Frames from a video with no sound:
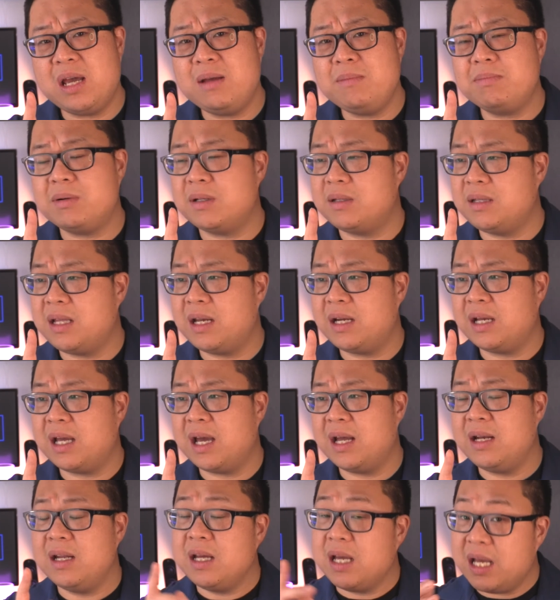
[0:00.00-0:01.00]
but then
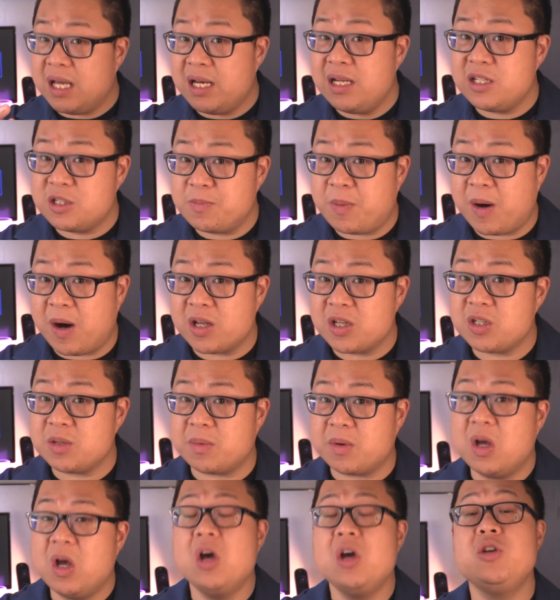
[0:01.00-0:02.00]
again, it is
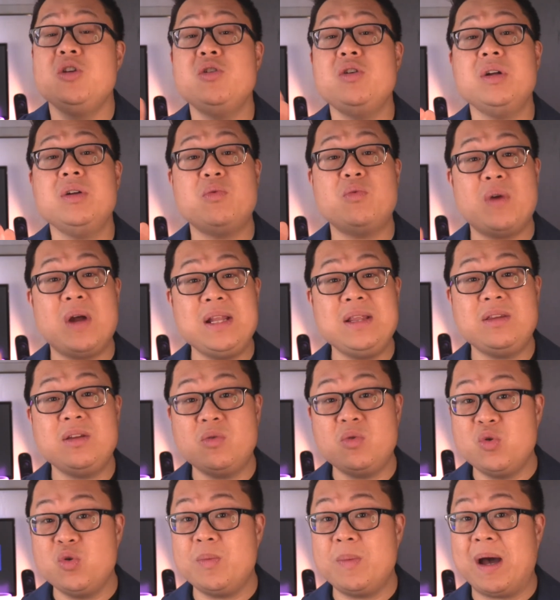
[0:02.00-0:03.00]
possible. You could rent the
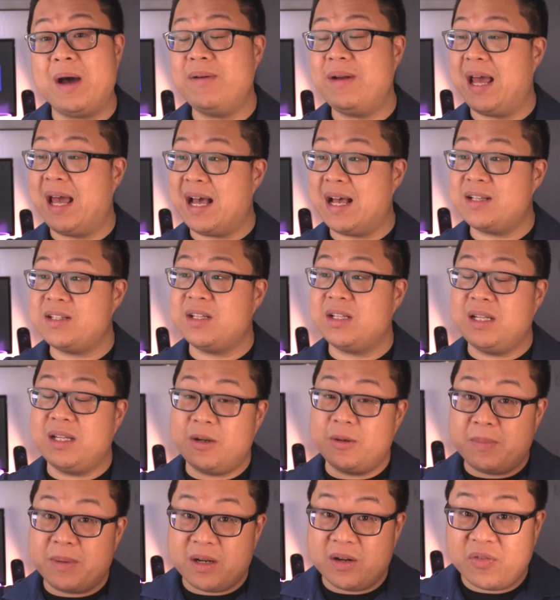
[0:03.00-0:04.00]
room out as a little bit of